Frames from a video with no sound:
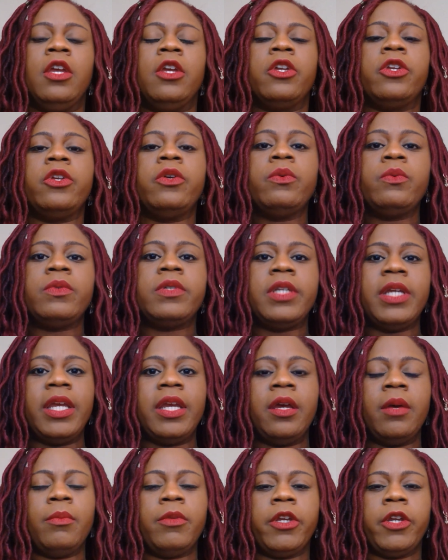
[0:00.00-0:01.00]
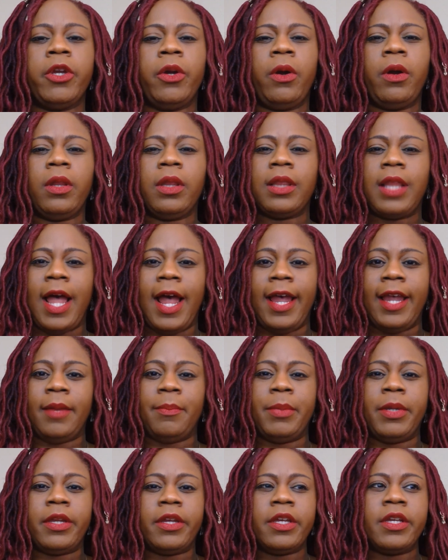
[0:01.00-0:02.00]
You dim your
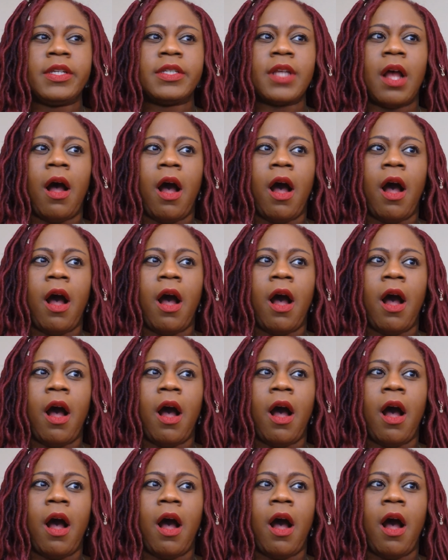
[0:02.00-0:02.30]
light, because